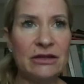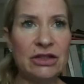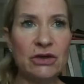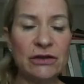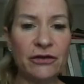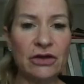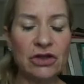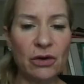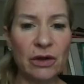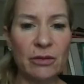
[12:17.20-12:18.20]
2 different
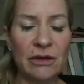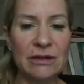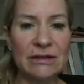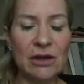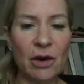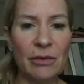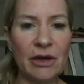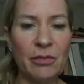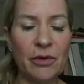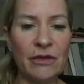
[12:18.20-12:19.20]
documents. So I'm
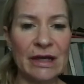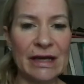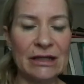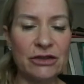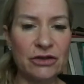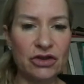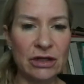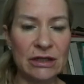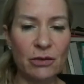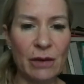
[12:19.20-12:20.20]
going to put the link to the
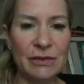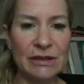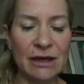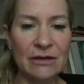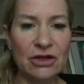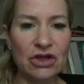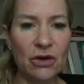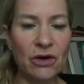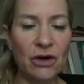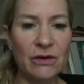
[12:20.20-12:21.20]
Trinity website in the
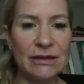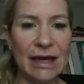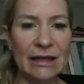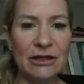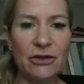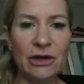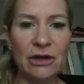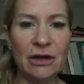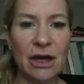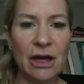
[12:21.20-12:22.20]
show notes, and you
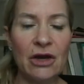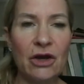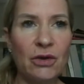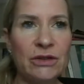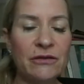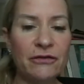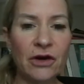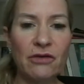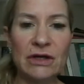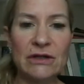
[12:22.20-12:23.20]
can go to the
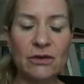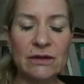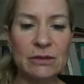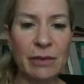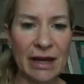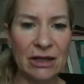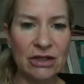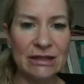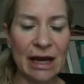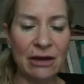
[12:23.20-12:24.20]
free resources page
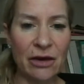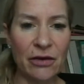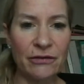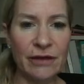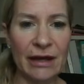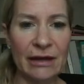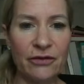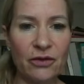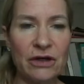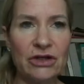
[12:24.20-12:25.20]
and download that
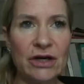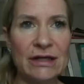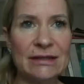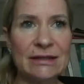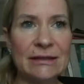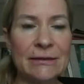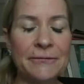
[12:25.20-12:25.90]
if you're interested.